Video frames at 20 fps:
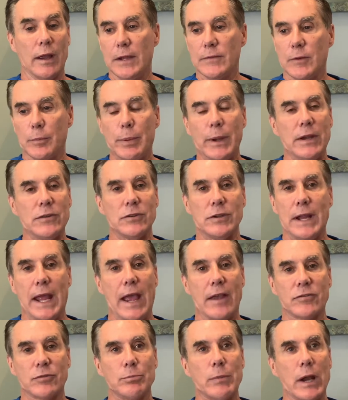If a patient
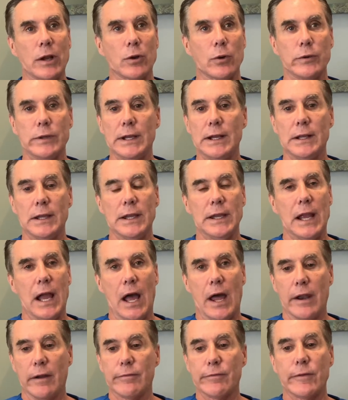has microneedling
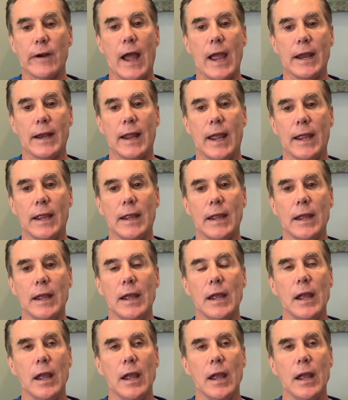on a Friday,